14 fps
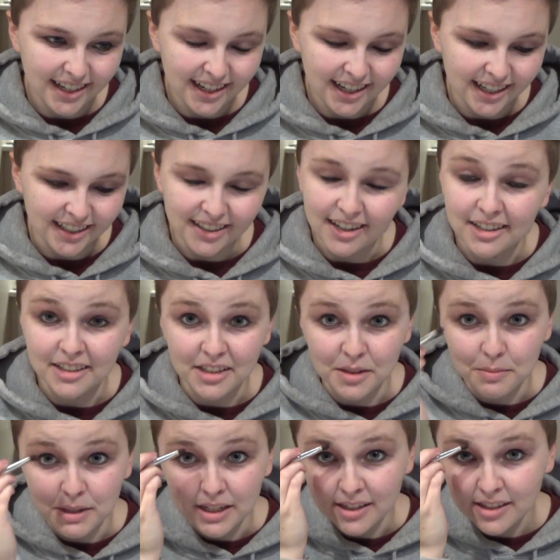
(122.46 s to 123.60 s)
I got
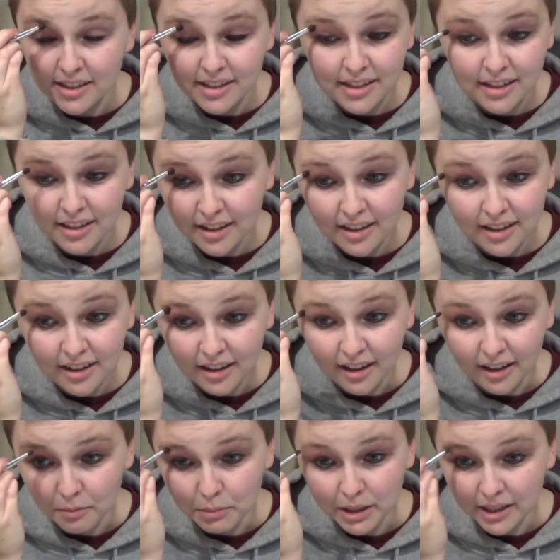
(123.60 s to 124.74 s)
dismissed
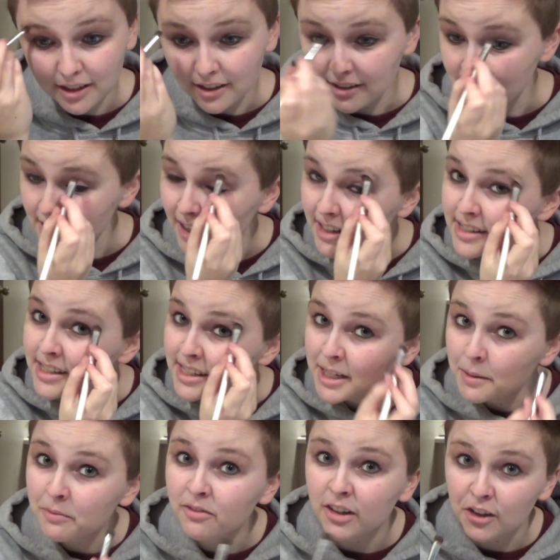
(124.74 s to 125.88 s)
because I
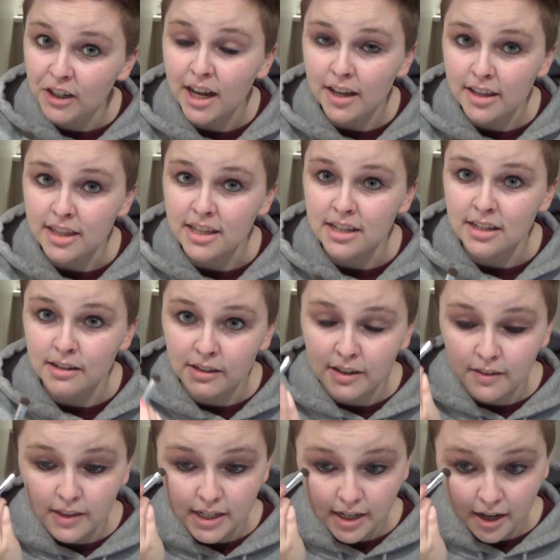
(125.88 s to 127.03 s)
seem very healthy a lot
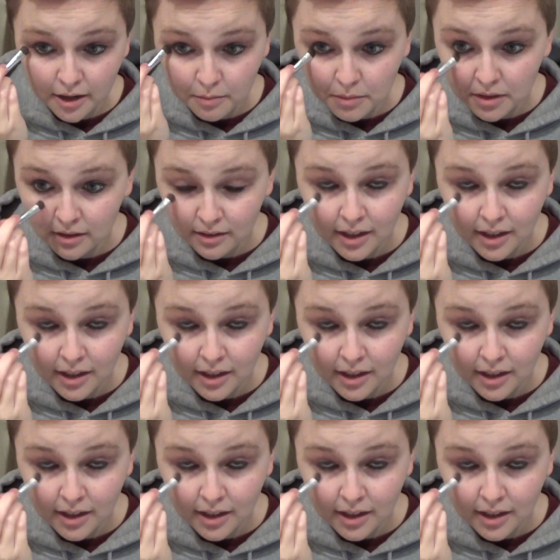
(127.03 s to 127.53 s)
of the time,